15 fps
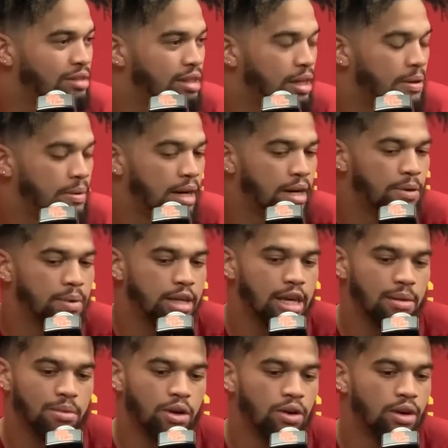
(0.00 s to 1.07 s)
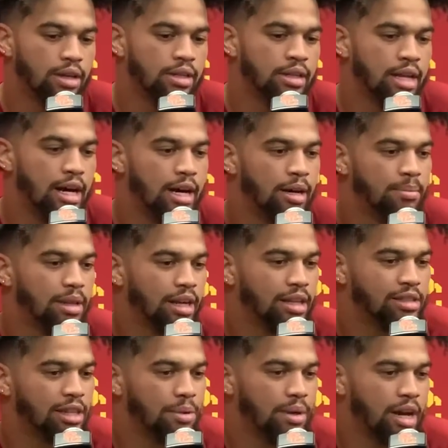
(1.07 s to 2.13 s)
So uh, we keep going. Um, like I
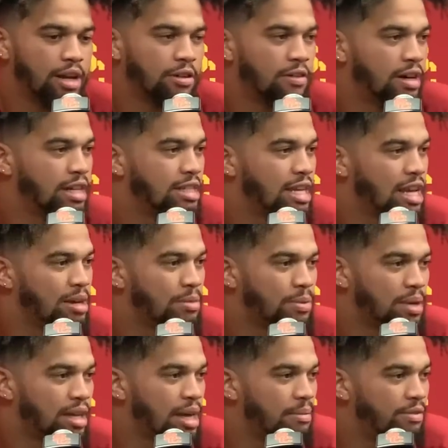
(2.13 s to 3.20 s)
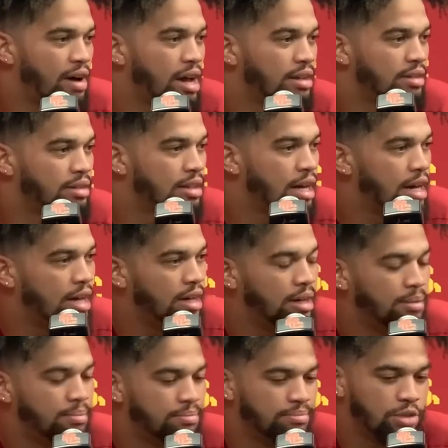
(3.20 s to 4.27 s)
said, we got a gritty team and we keep fighting um,